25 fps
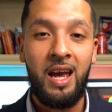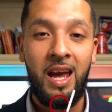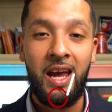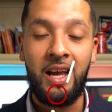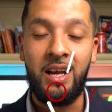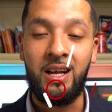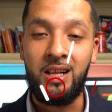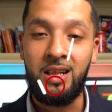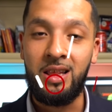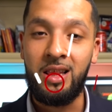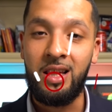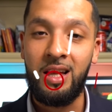
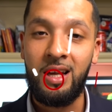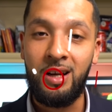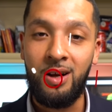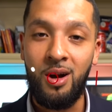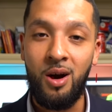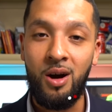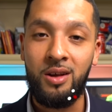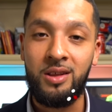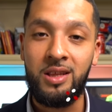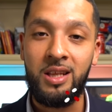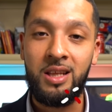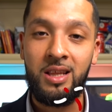and click
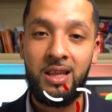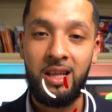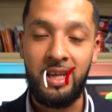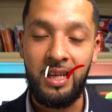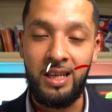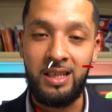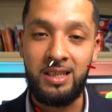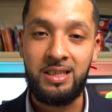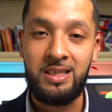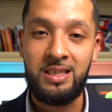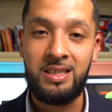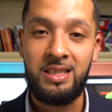on the
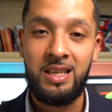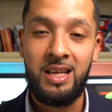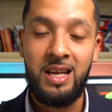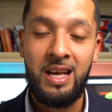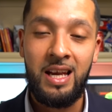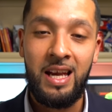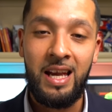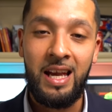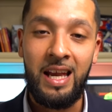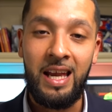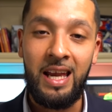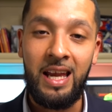links
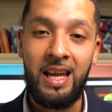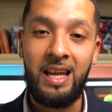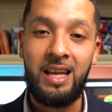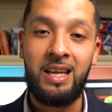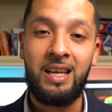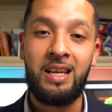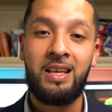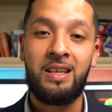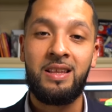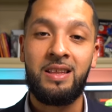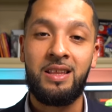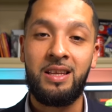
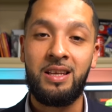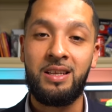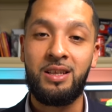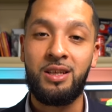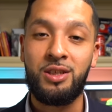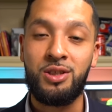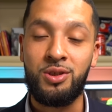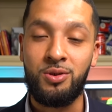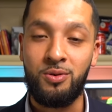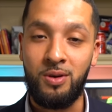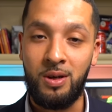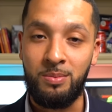in the
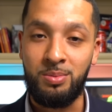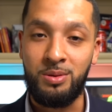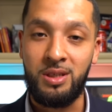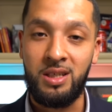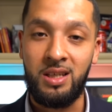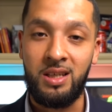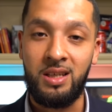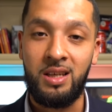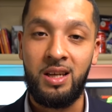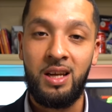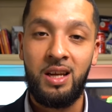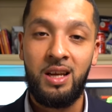
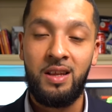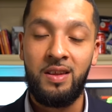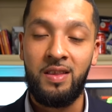description.